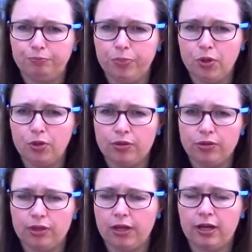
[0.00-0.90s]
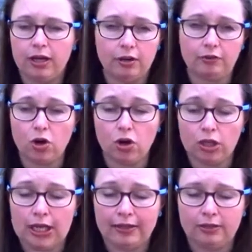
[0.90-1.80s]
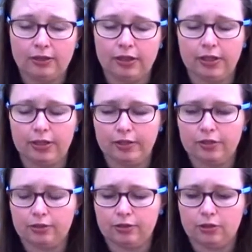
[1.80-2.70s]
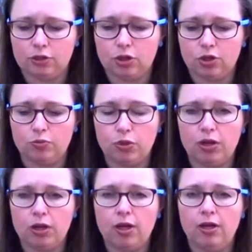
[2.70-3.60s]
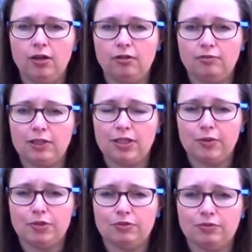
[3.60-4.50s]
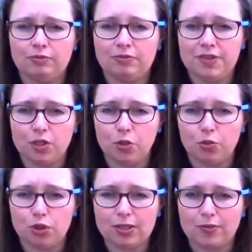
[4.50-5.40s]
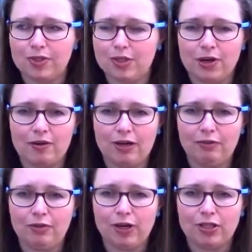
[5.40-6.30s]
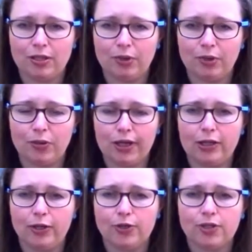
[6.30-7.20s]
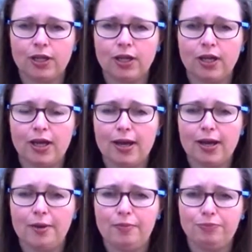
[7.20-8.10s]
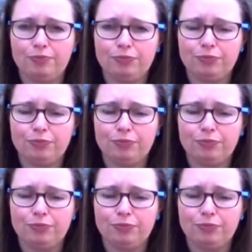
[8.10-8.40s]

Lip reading: Both I've got online stores, but in terms of physical proximity to where I live, they're actually both quite close in